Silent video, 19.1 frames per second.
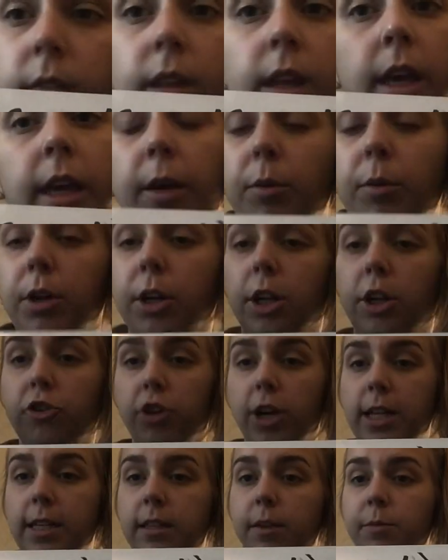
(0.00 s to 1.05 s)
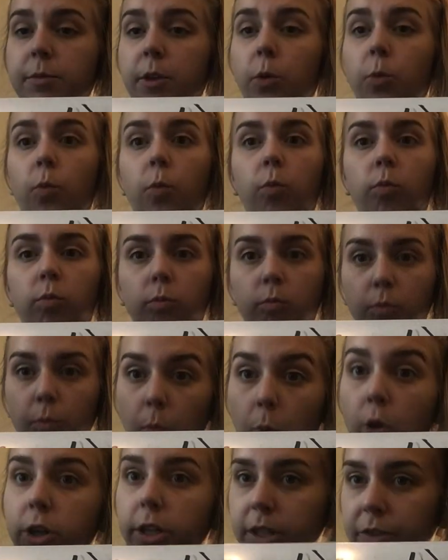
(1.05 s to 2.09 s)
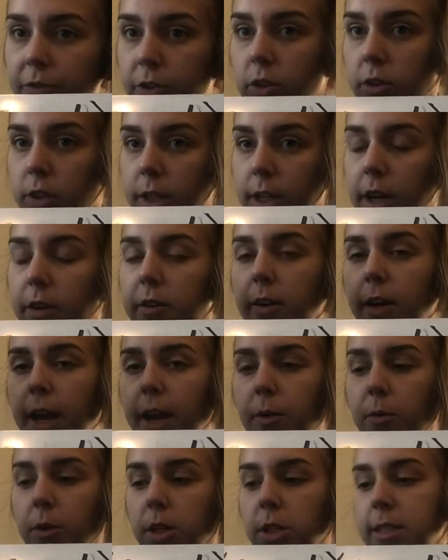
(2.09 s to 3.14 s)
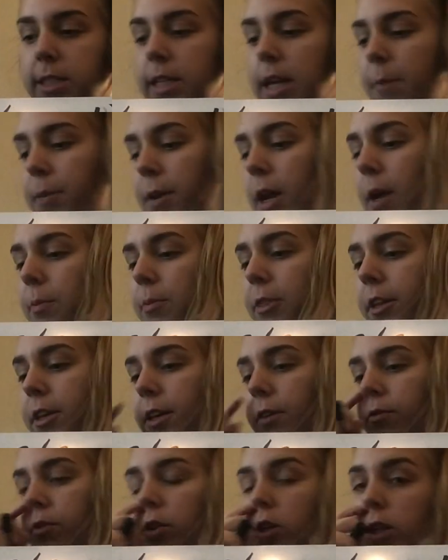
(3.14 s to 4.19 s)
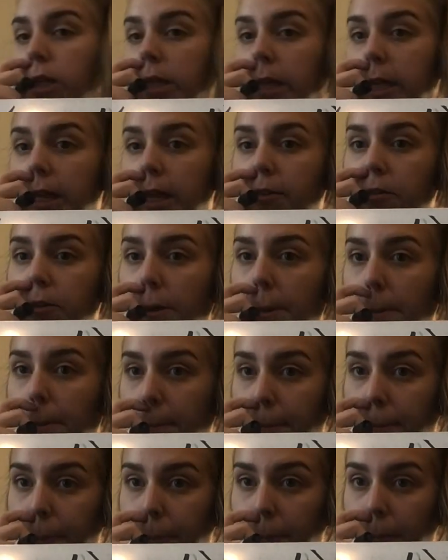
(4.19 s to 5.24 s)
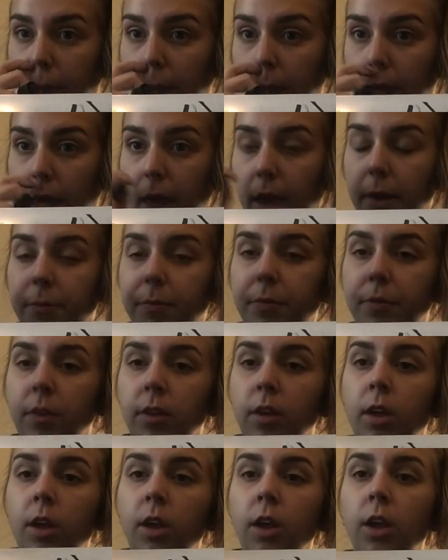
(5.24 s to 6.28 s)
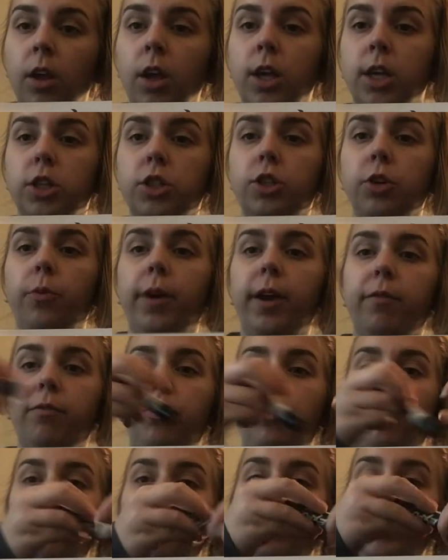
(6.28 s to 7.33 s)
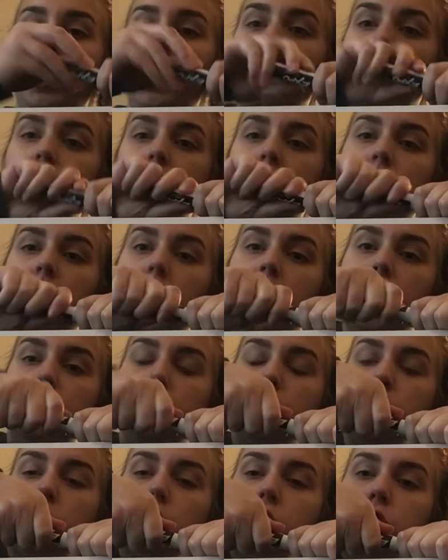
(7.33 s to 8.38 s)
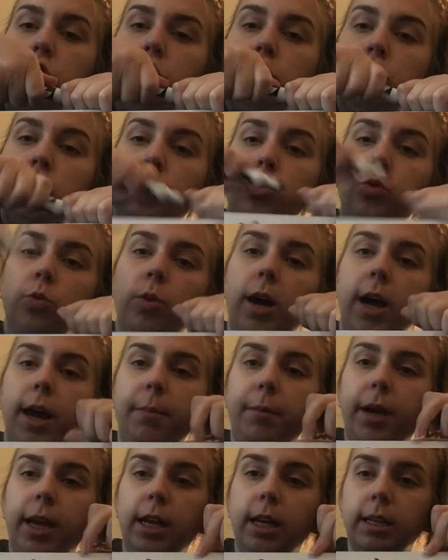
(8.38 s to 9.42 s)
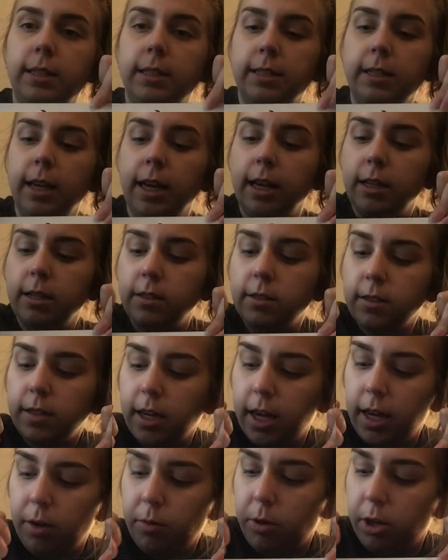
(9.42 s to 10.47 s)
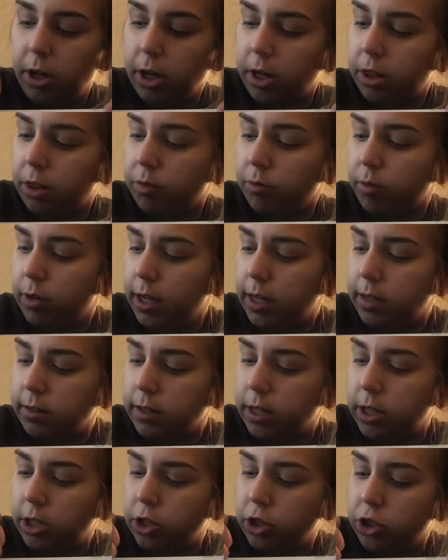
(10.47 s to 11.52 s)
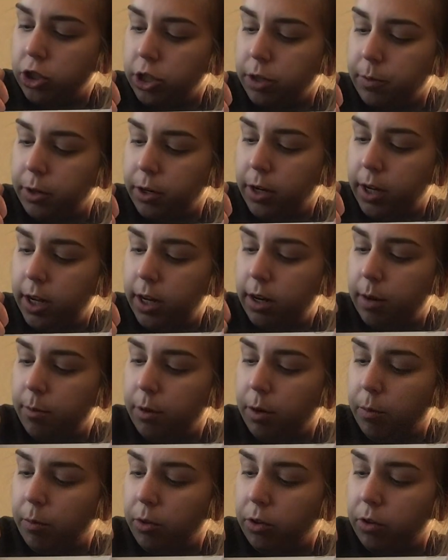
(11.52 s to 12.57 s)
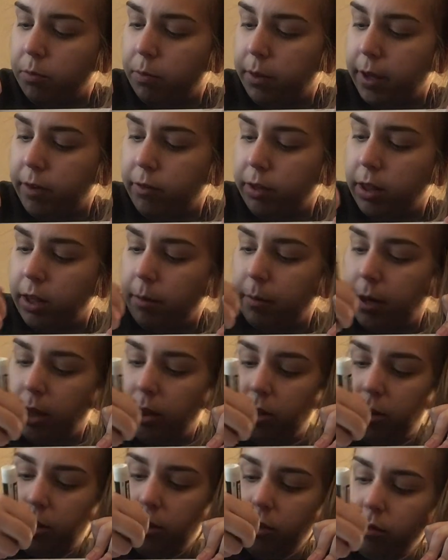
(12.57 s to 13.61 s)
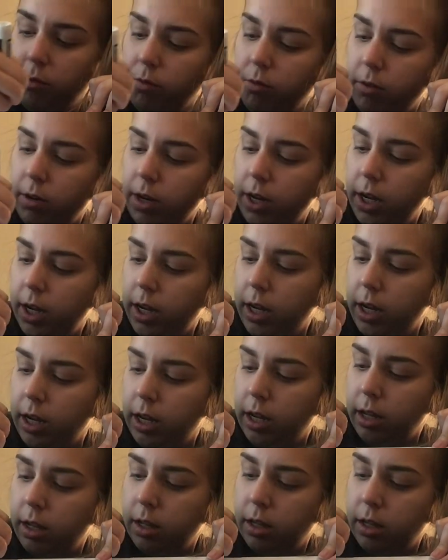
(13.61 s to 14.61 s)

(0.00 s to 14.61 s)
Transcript: Okay, we're going to try something more difficult now, right? We're stepping up the difficulty level. Okay? So we have 3 times 2y minus 6. Okay, well, our 3 is going to distribute in. I'm going to multiply everything by 3.